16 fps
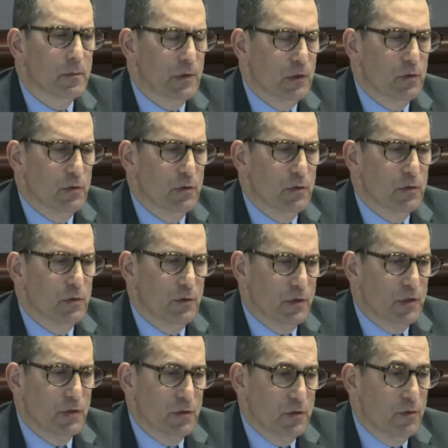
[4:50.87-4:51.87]
You
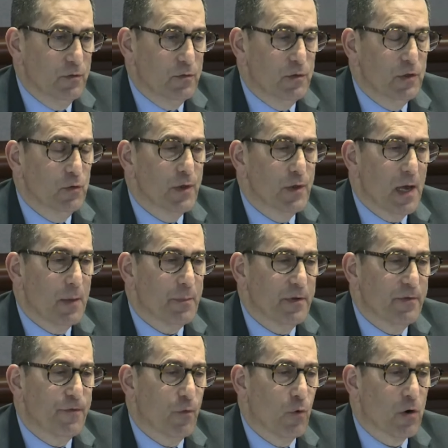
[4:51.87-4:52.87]
knew that
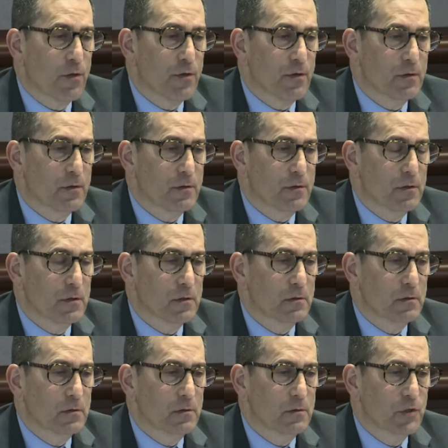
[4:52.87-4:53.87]
before the
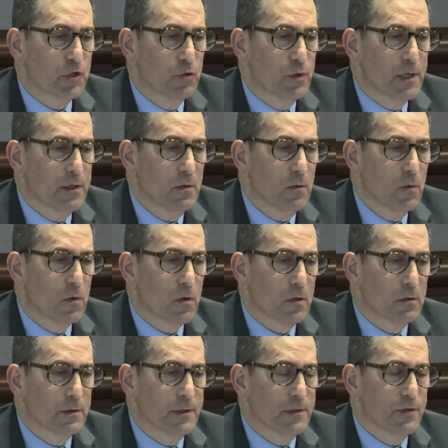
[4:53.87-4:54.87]
shooting,
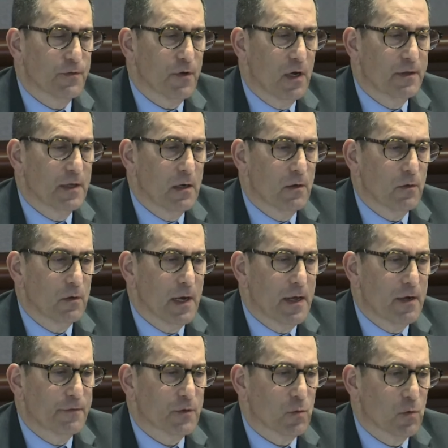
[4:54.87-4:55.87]
or did you find out
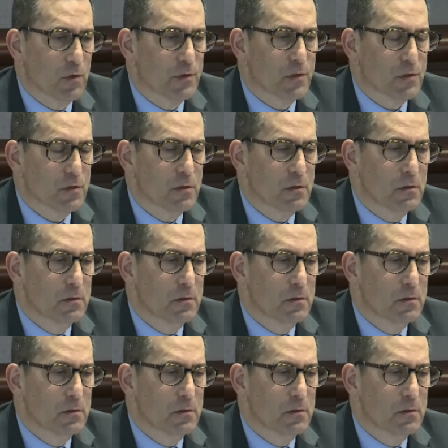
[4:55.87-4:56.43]
afterwards?